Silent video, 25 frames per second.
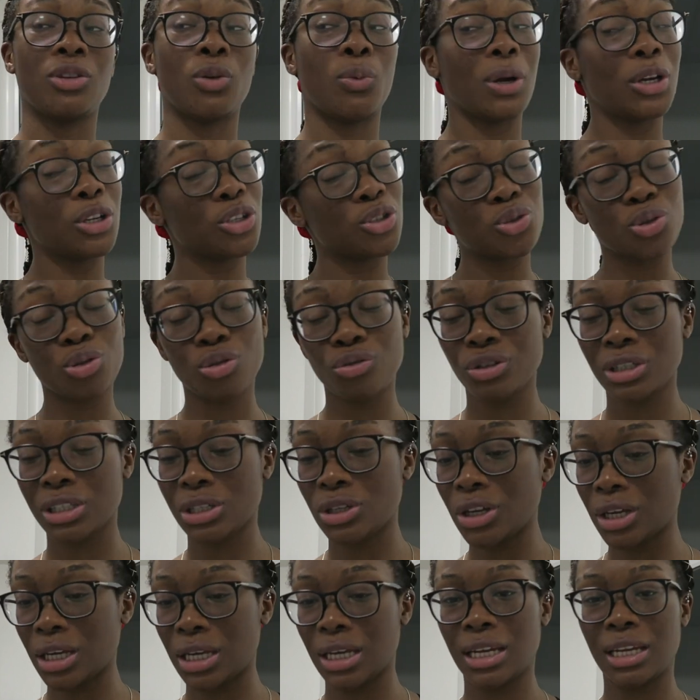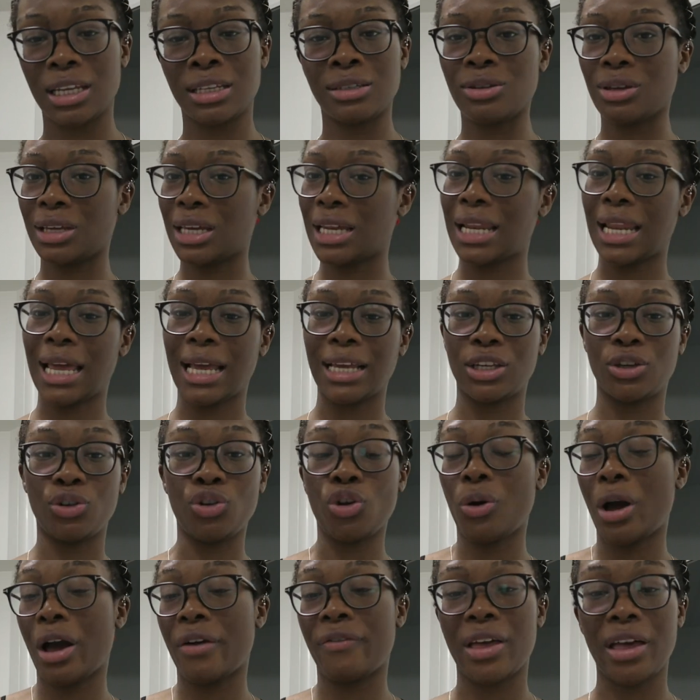The way the story's looking, it's looking like you
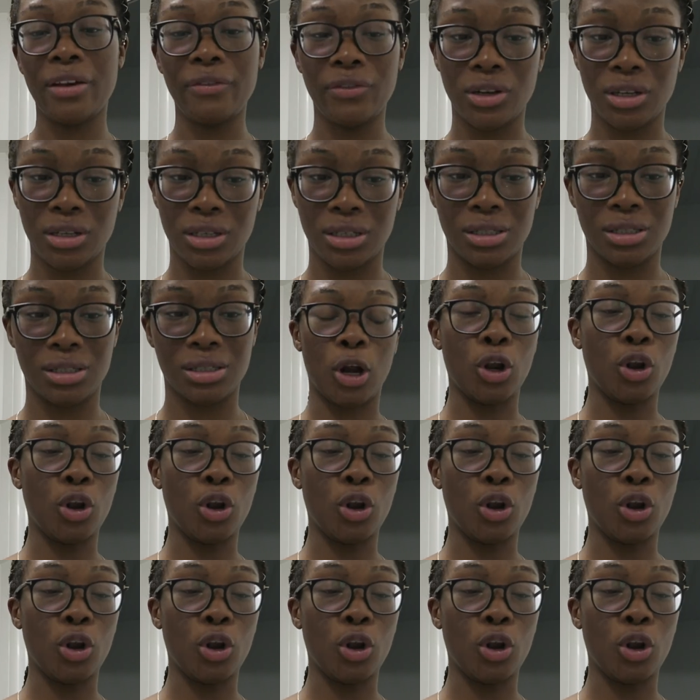don't have evidence.